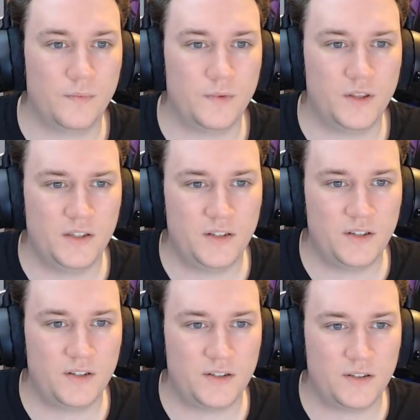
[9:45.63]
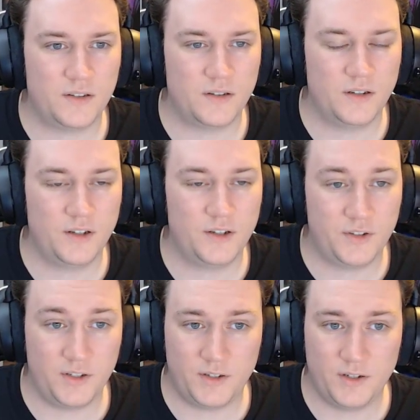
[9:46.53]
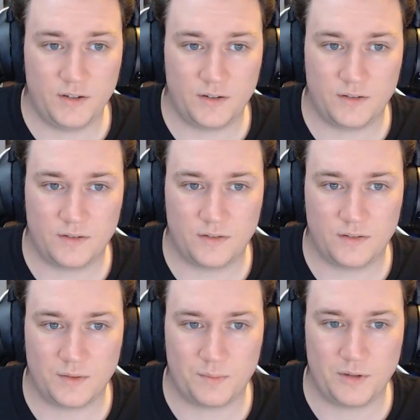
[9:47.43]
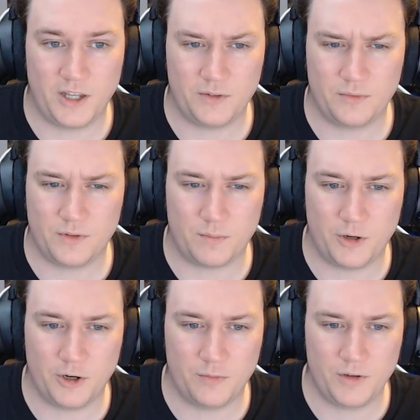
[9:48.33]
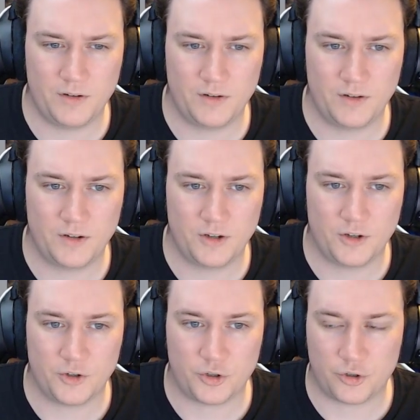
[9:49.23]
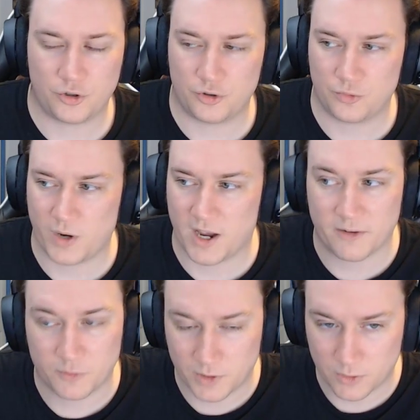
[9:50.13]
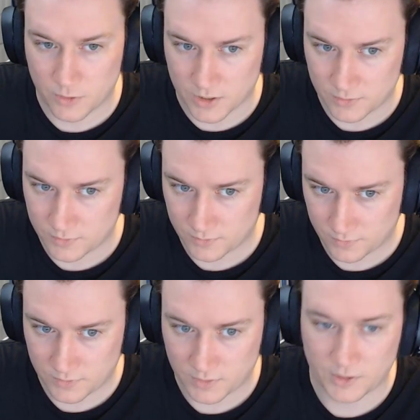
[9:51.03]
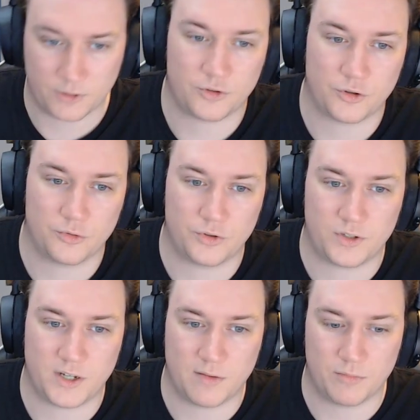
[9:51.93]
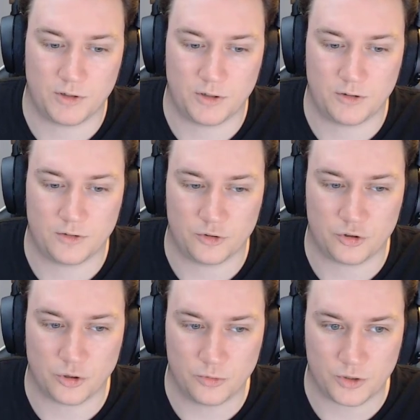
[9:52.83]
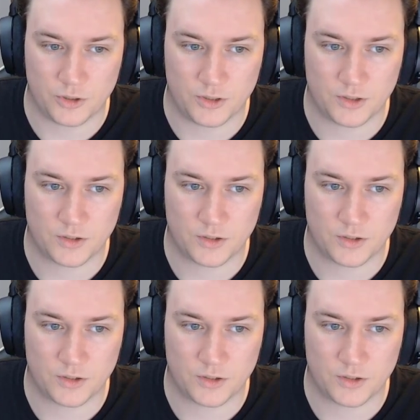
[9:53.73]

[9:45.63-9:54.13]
Is this it? The place with the pyramid? Shh, we have to be quiet. There are soldiers down below. Soldiers?